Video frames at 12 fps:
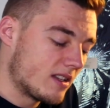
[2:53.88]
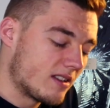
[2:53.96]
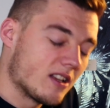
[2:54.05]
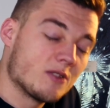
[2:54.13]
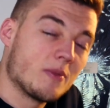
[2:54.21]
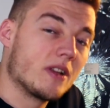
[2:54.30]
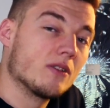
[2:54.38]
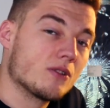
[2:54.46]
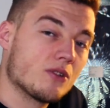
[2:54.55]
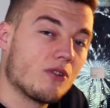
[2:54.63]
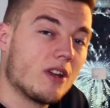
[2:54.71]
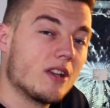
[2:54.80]
aspect looks
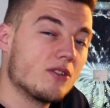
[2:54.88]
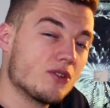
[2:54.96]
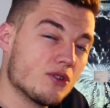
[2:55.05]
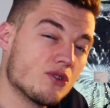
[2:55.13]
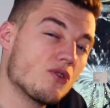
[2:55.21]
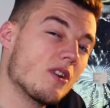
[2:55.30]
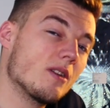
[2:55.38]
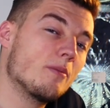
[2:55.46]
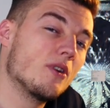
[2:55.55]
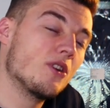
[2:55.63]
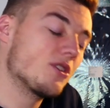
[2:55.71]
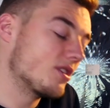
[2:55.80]
great," and just try and
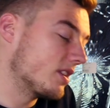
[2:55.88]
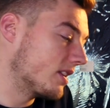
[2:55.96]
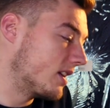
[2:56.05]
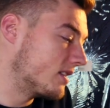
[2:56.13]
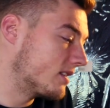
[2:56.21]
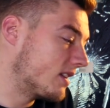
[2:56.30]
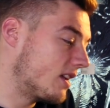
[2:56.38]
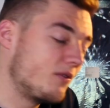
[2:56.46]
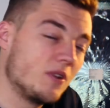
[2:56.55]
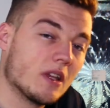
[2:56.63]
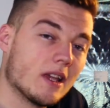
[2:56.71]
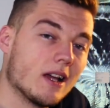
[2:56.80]
personalize it if
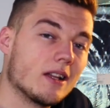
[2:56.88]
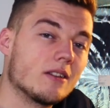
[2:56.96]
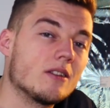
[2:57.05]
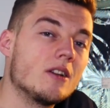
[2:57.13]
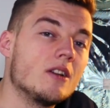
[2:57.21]
you can